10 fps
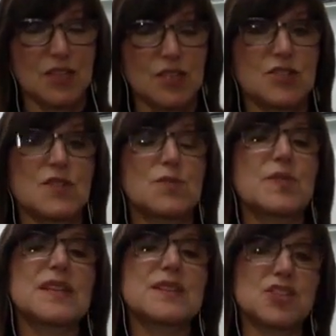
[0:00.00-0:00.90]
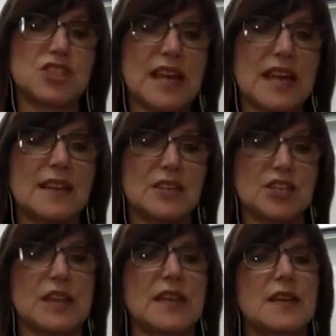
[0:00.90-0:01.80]
So the biggest
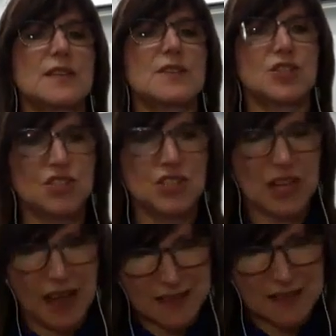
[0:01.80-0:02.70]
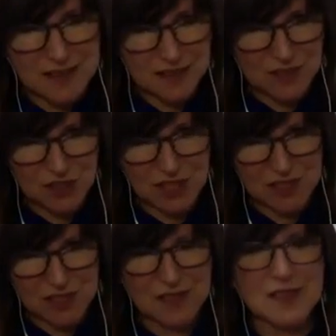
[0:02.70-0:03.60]
challenge in just
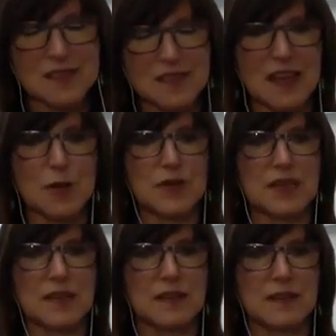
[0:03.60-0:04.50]
stopping